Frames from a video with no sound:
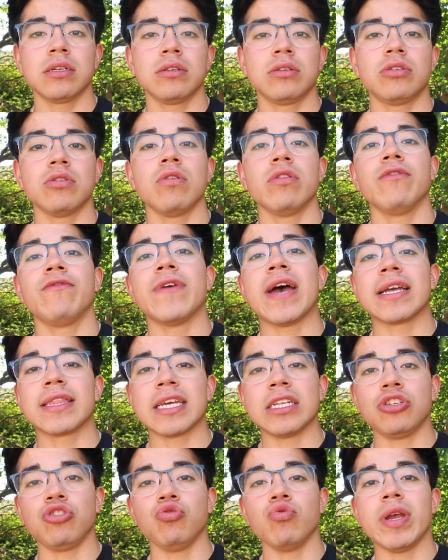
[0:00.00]
So the fact
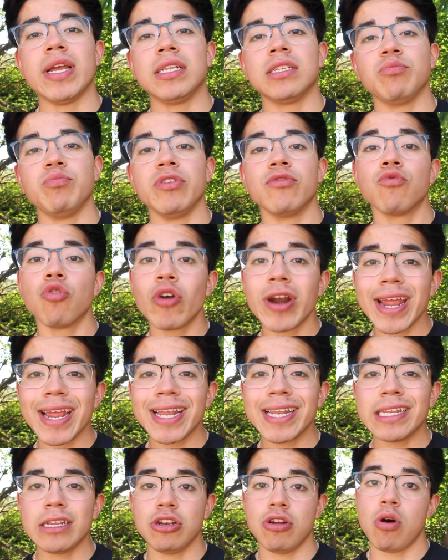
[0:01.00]
that you ate
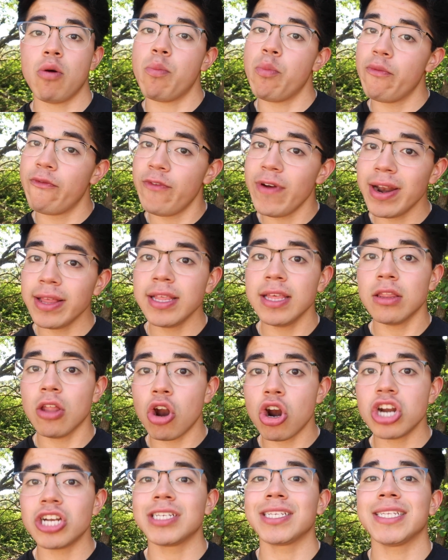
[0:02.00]
beforehand, fairly
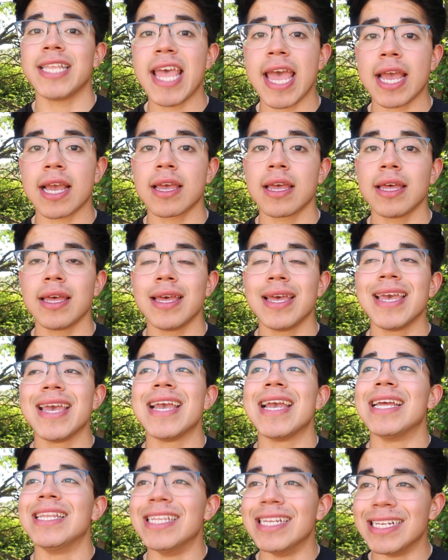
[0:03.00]
large snack,
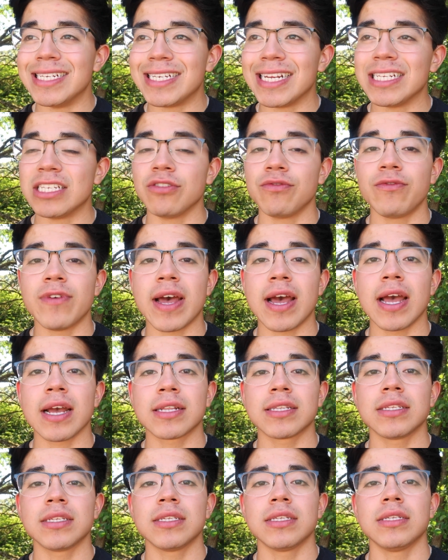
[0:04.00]
it didn't change the
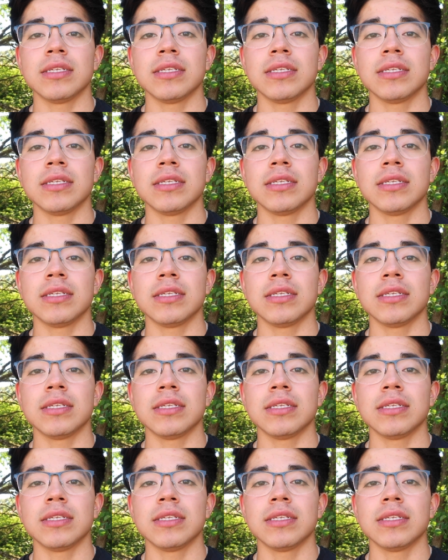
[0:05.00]
fact